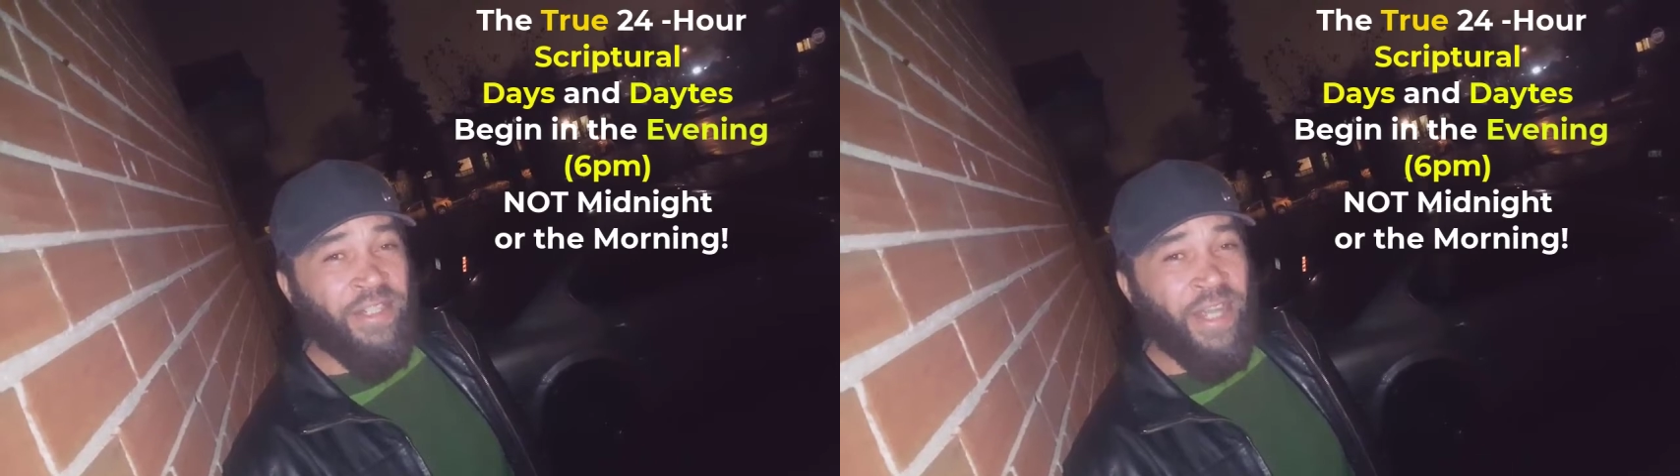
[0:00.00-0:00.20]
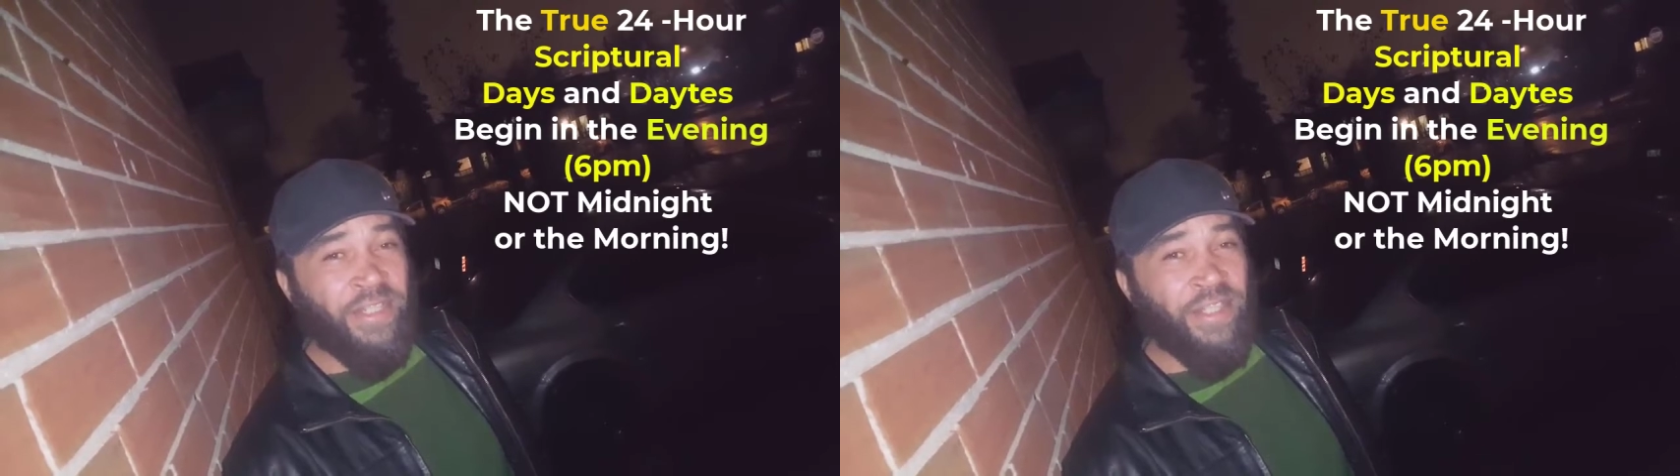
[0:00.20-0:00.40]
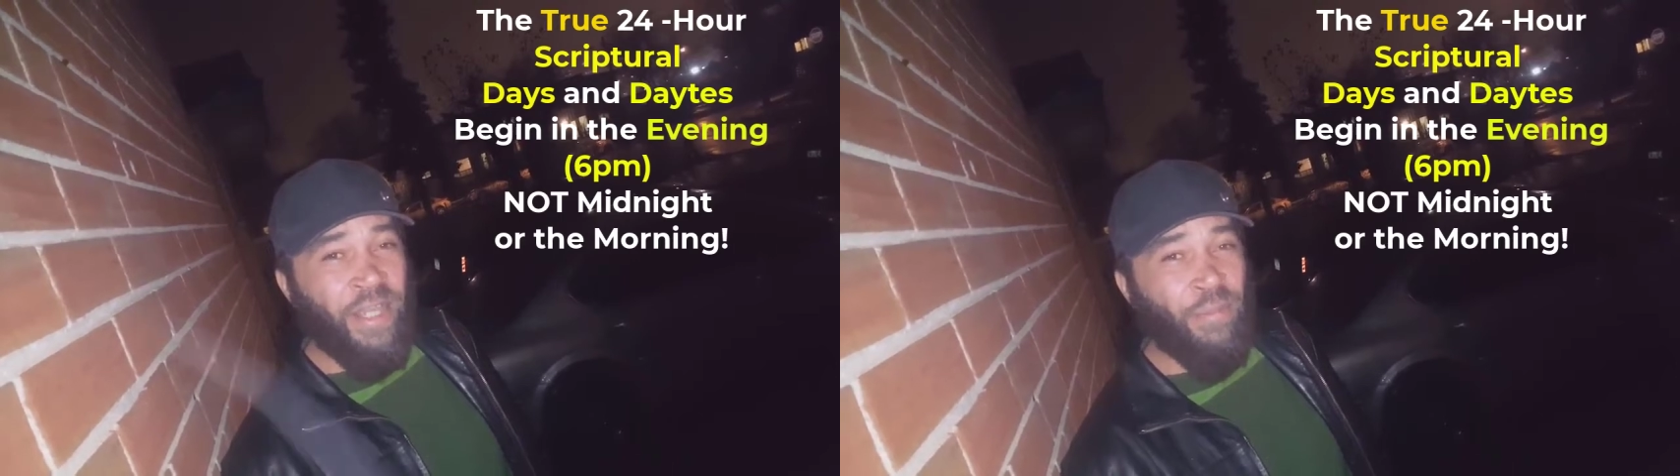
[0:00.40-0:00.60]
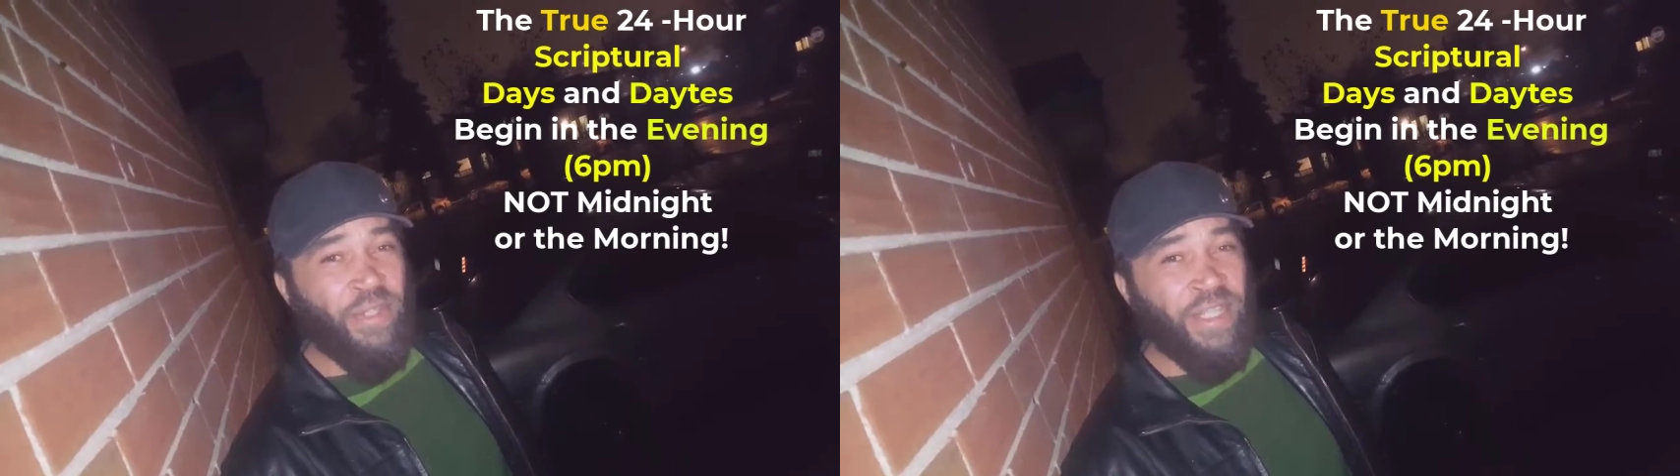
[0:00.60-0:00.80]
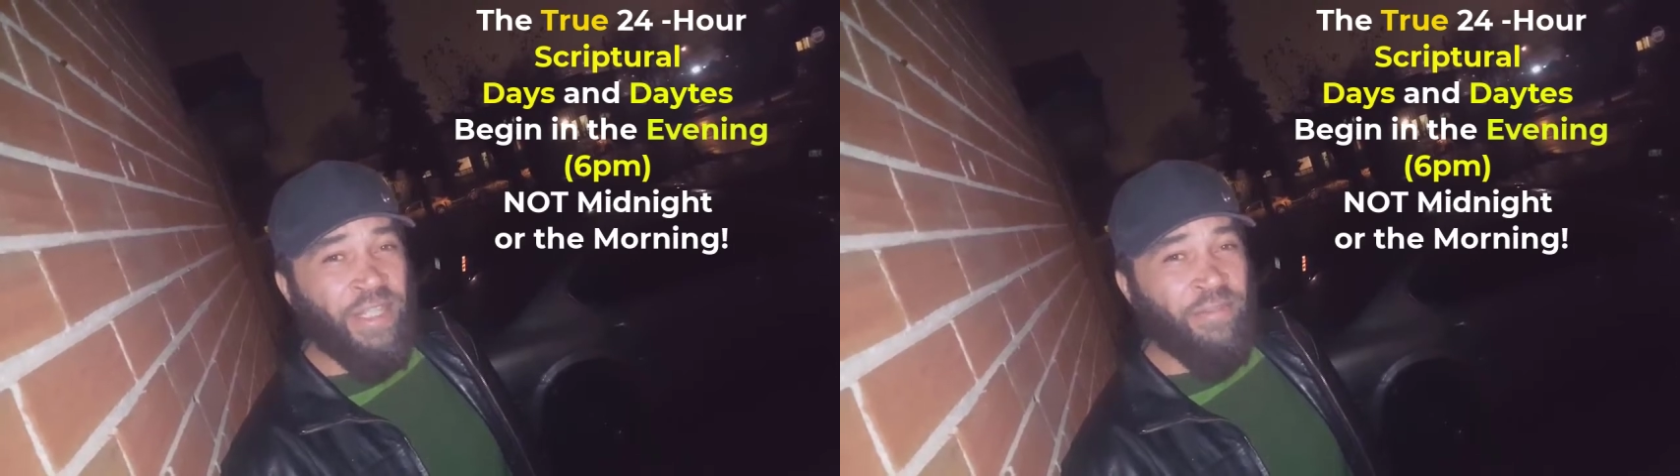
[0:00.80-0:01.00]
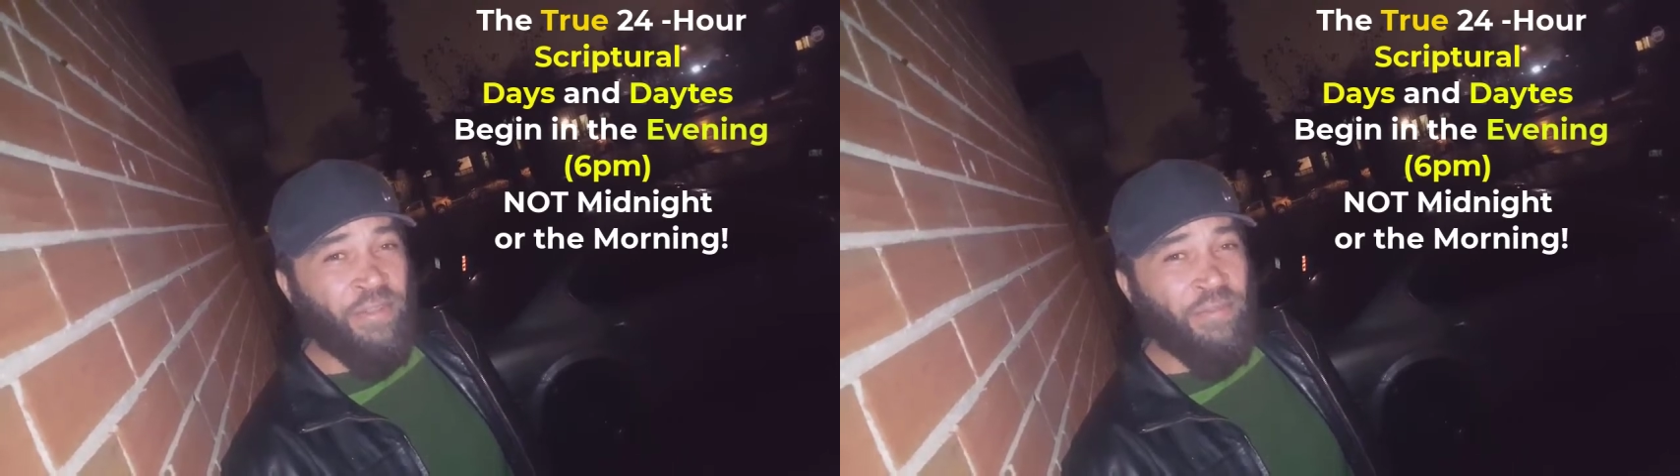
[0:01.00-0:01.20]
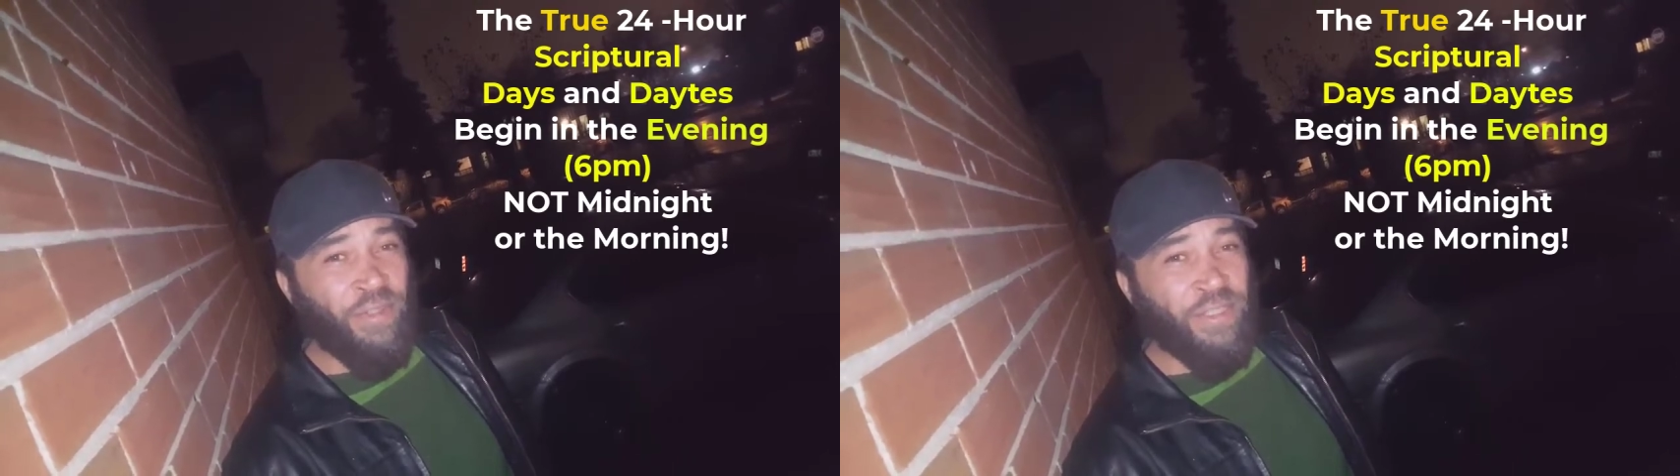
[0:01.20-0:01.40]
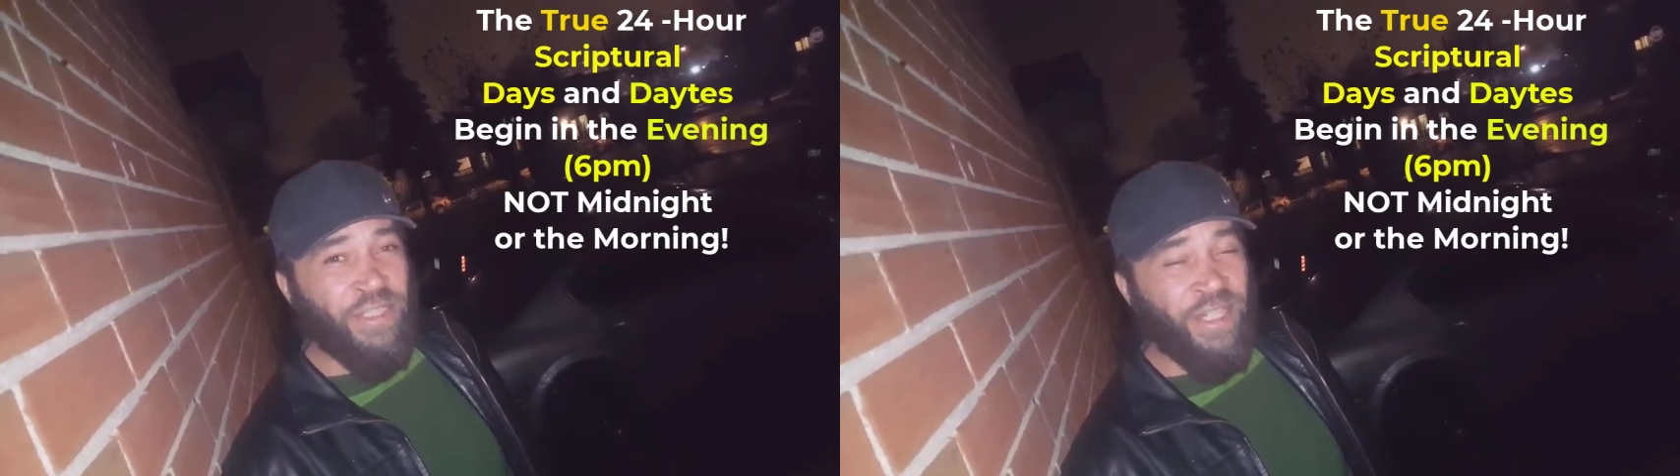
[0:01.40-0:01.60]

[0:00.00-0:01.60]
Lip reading: nighttime with the evening first,